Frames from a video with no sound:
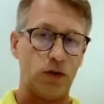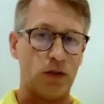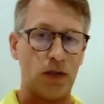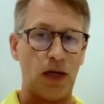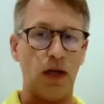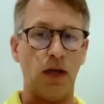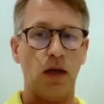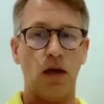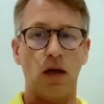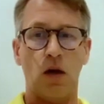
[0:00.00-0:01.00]
to say
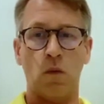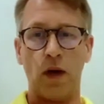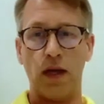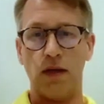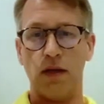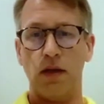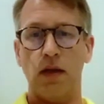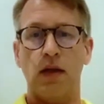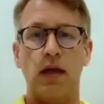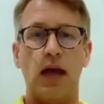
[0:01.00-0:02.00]
when.
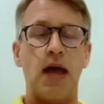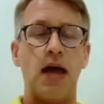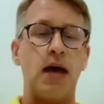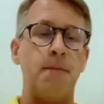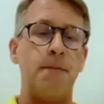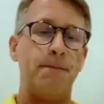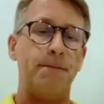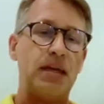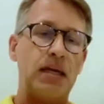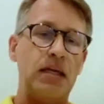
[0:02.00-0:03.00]

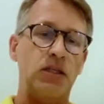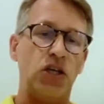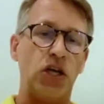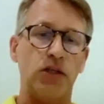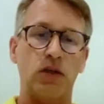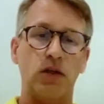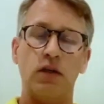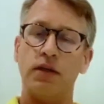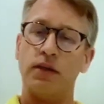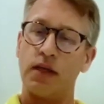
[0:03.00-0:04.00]
In
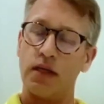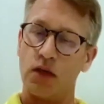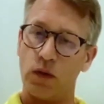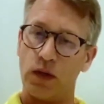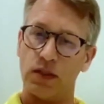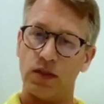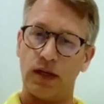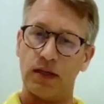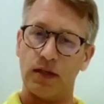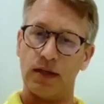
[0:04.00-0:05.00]
general, the US
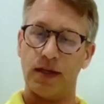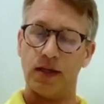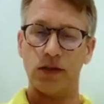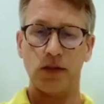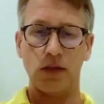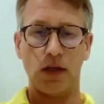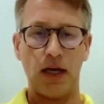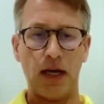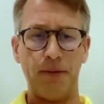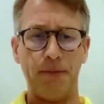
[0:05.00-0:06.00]
regulators,
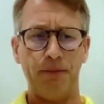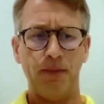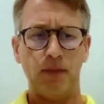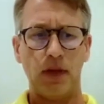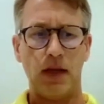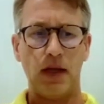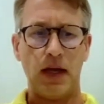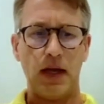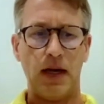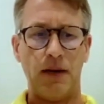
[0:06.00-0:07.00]

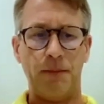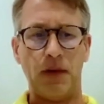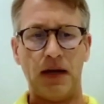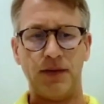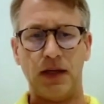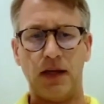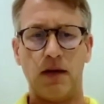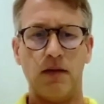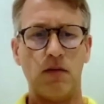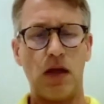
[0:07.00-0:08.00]
I
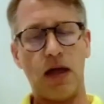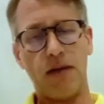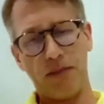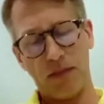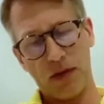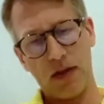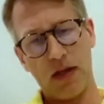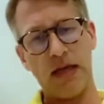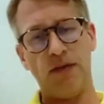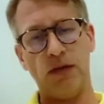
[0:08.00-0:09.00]
think,
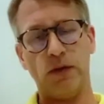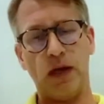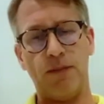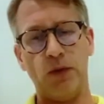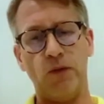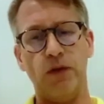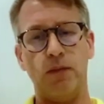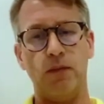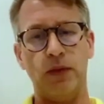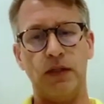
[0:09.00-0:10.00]
even though they approved the
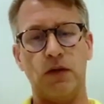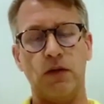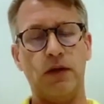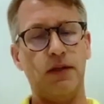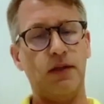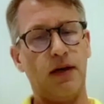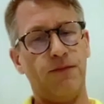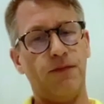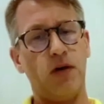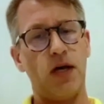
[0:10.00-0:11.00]
Bitcoin
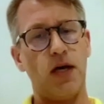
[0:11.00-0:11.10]
ETF,